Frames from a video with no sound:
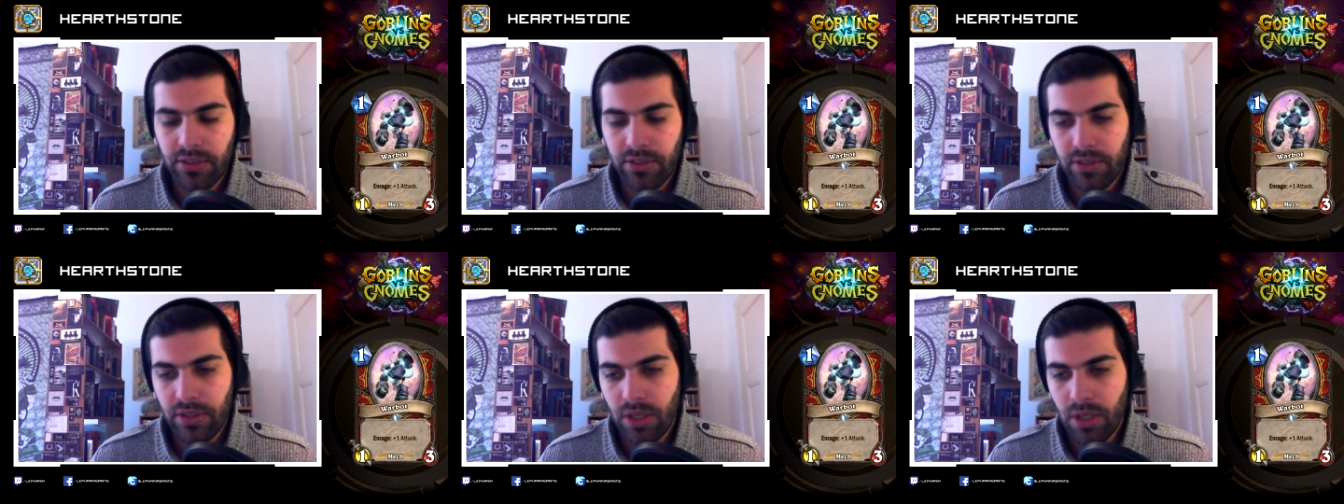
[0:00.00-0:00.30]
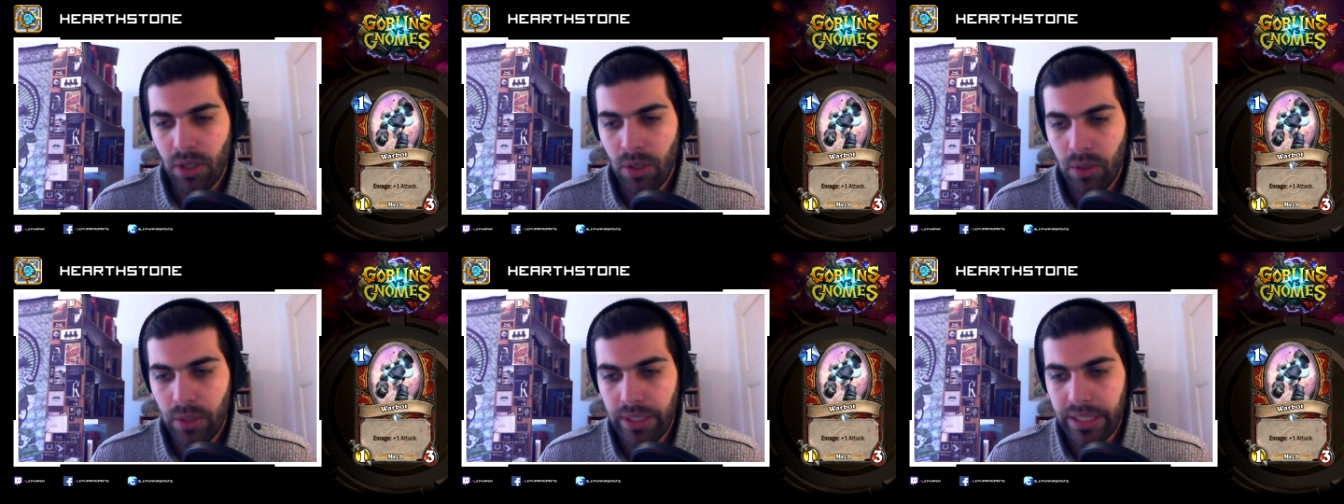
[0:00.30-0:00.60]

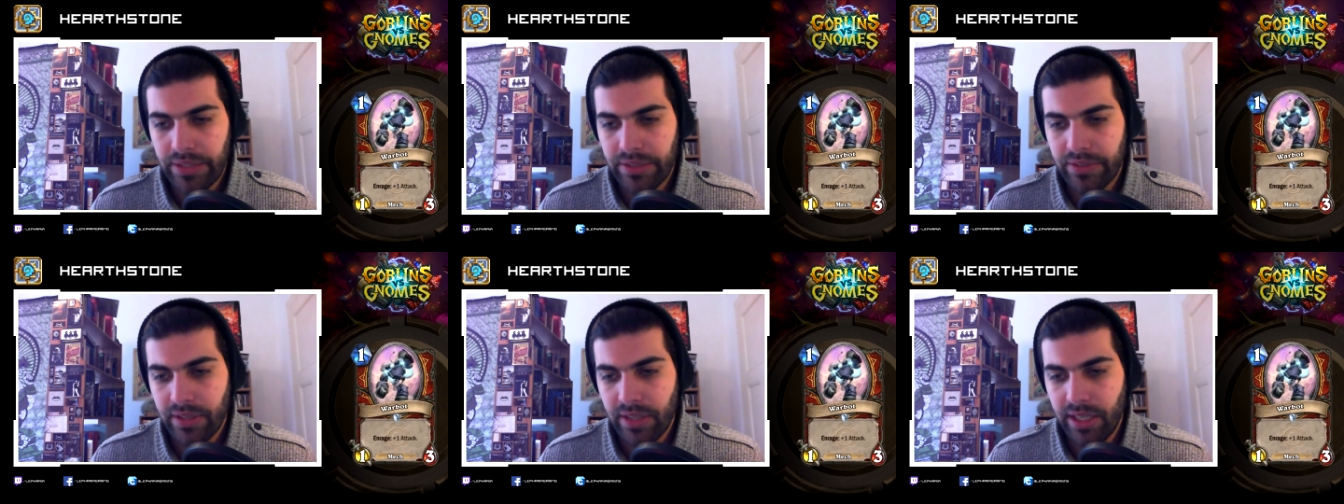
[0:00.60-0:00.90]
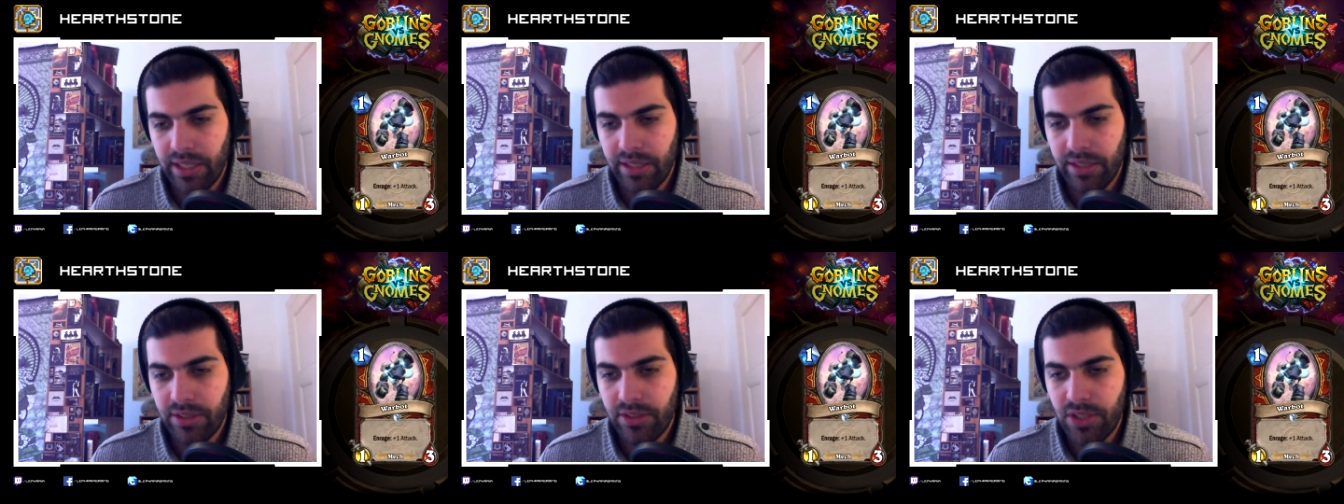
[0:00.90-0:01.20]
So it's
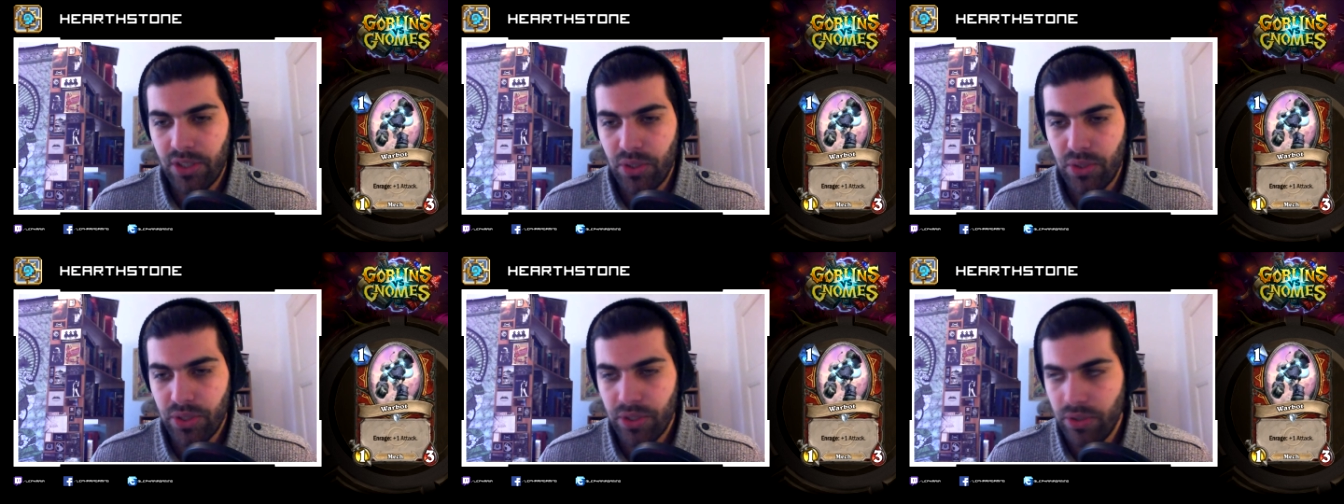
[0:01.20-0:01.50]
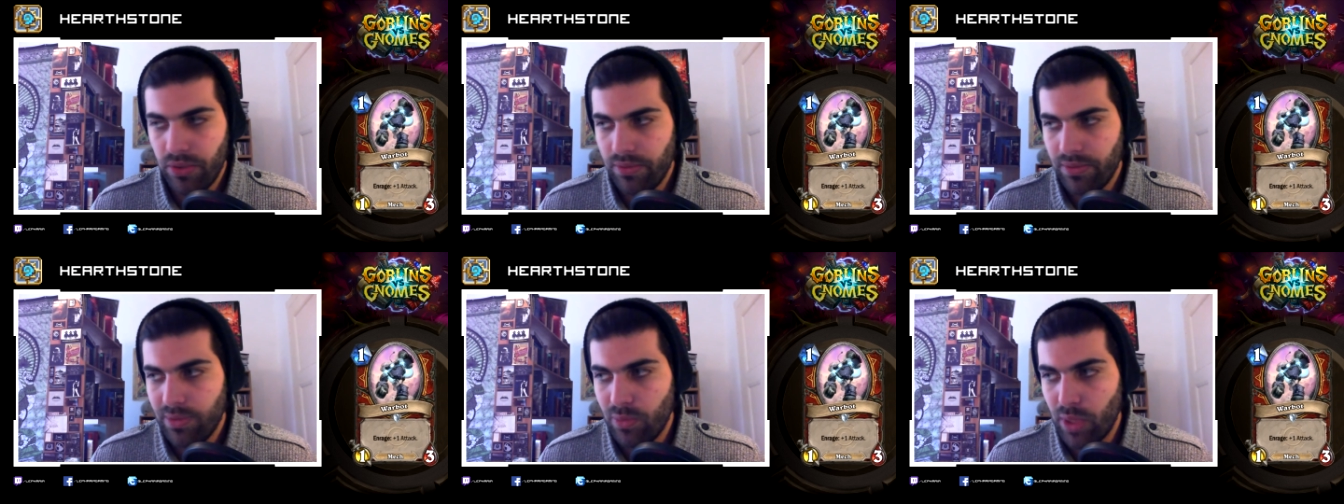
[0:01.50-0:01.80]
a
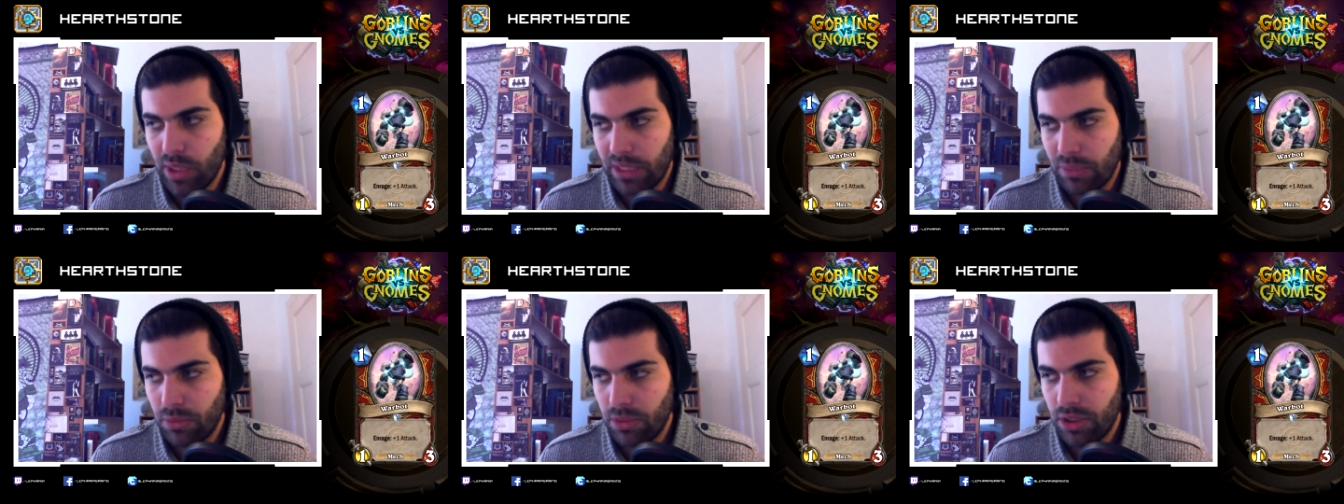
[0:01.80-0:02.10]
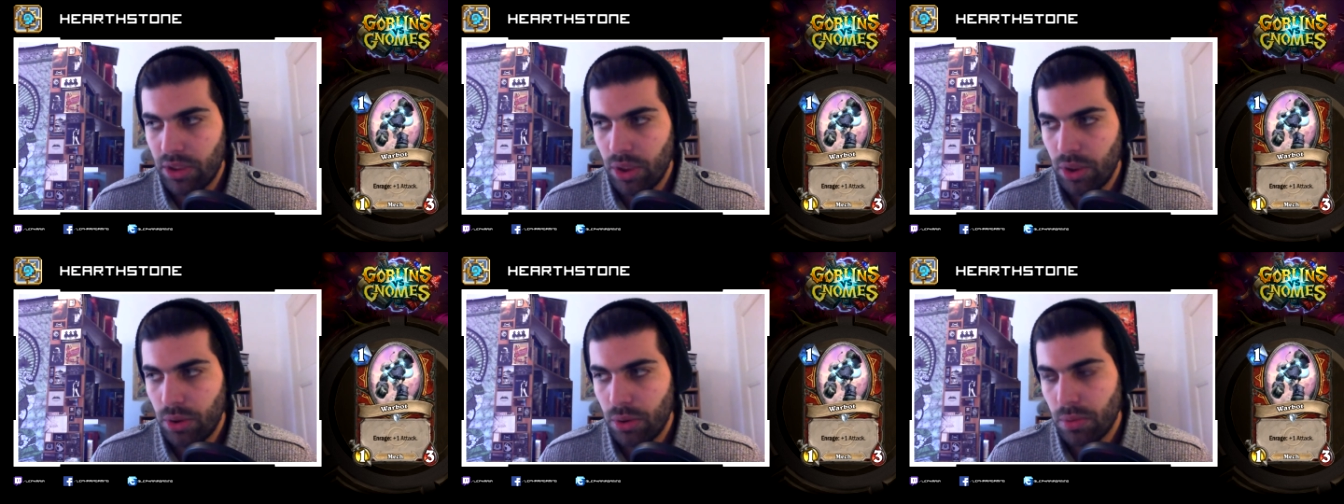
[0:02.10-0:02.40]
2/2 for 1,
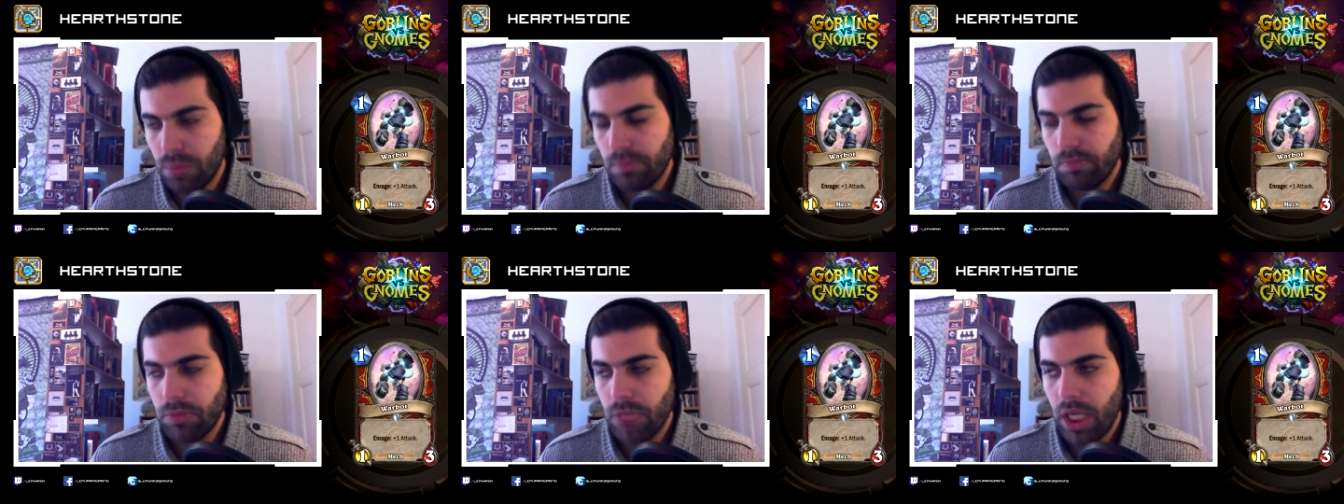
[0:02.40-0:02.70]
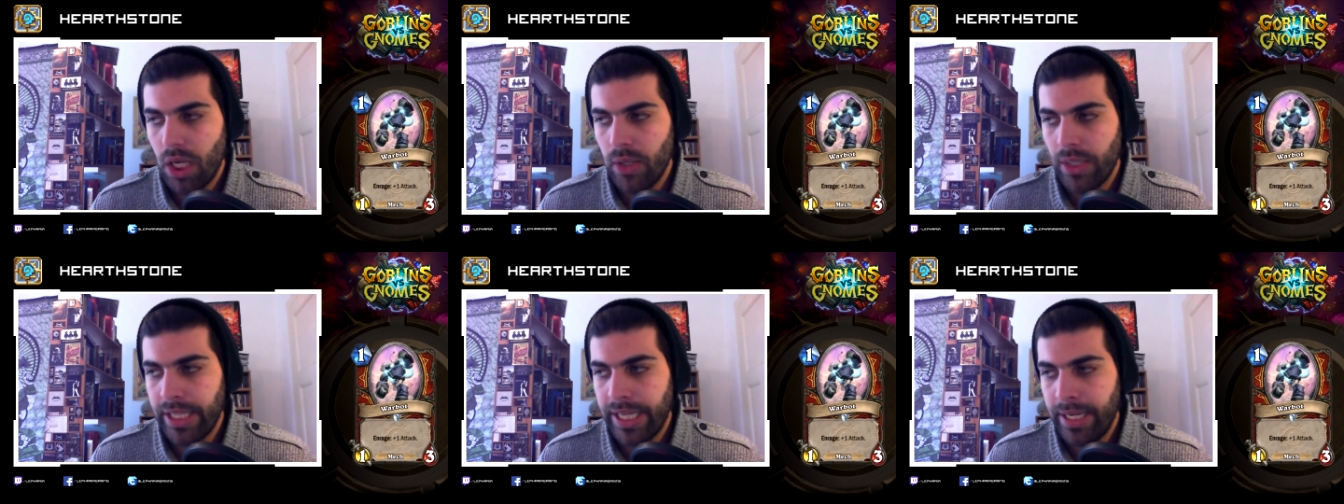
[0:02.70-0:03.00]
which is
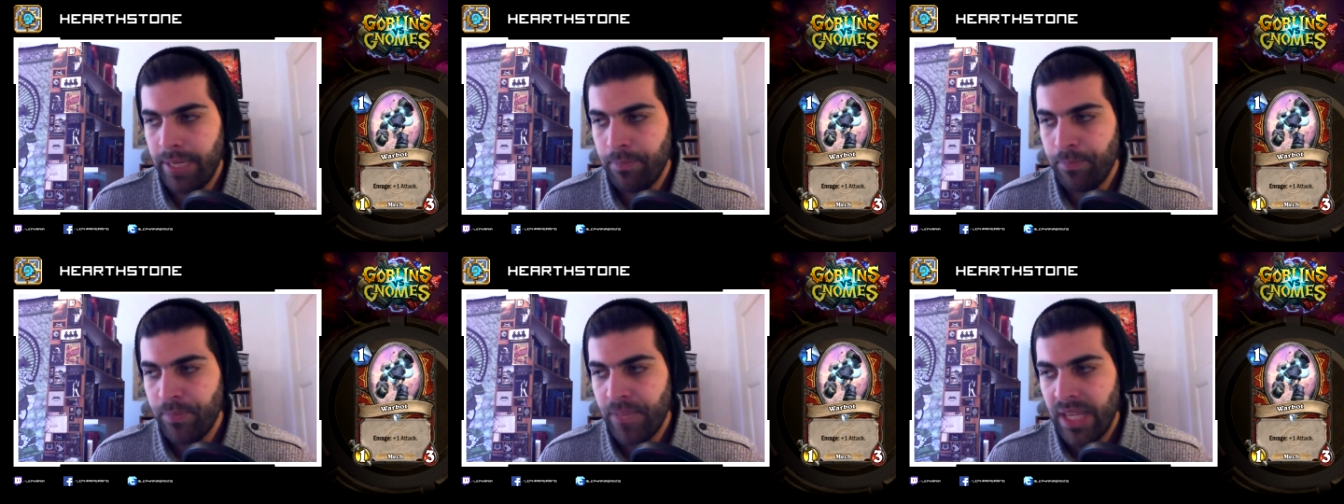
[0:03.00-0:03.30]
okay.